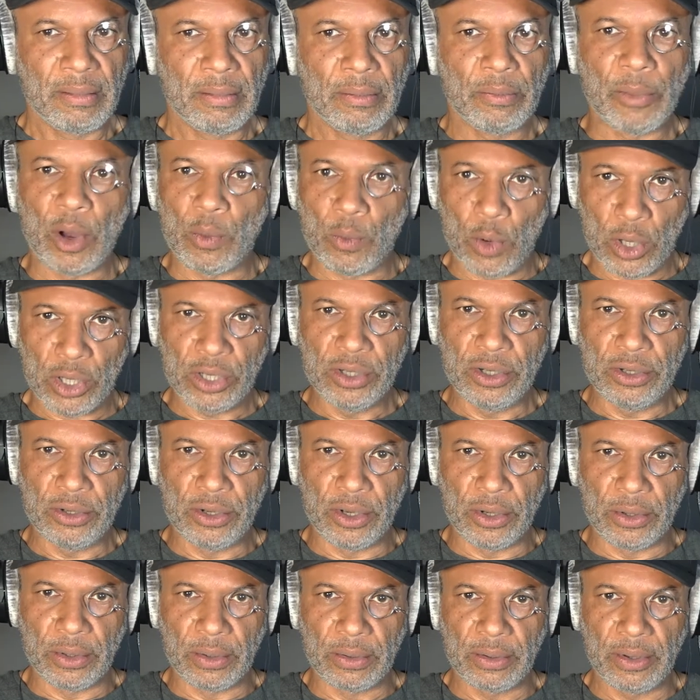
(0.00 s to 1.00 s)
But what can you
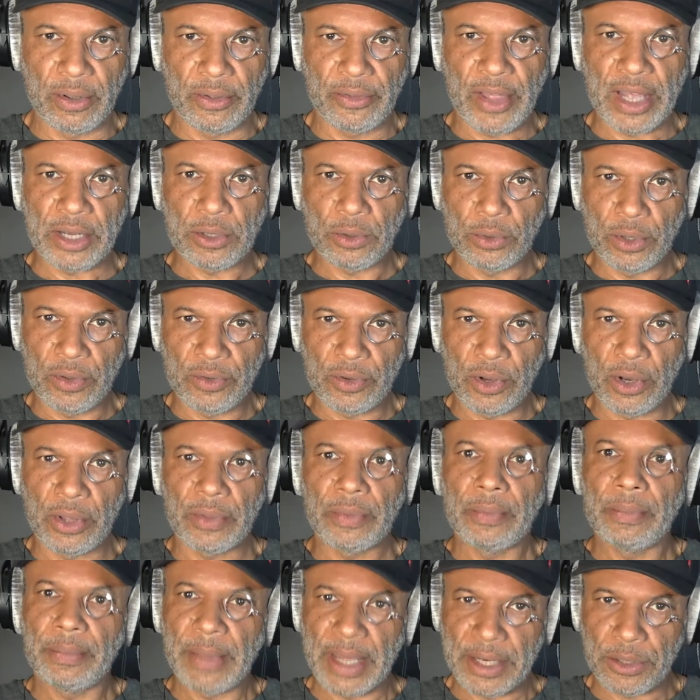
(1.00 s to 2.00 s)
do? If that's all you've got,
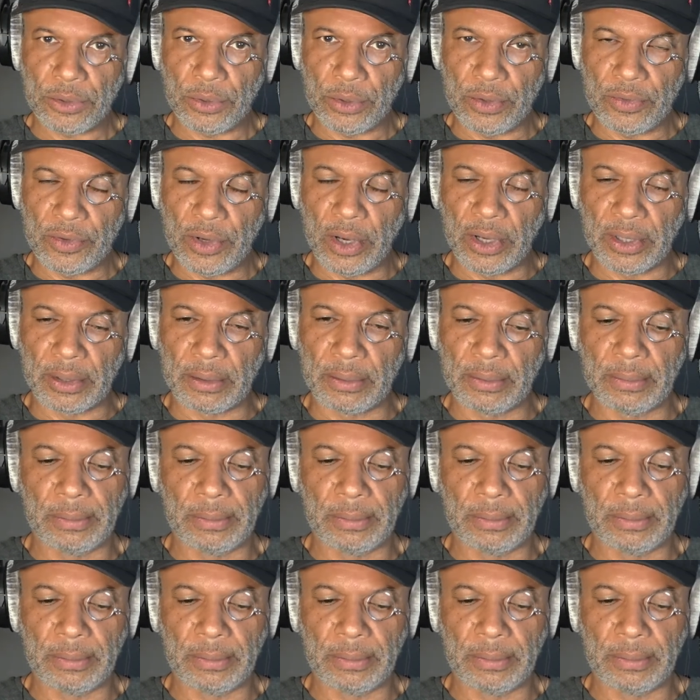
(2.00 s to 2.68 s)
that's all you've got.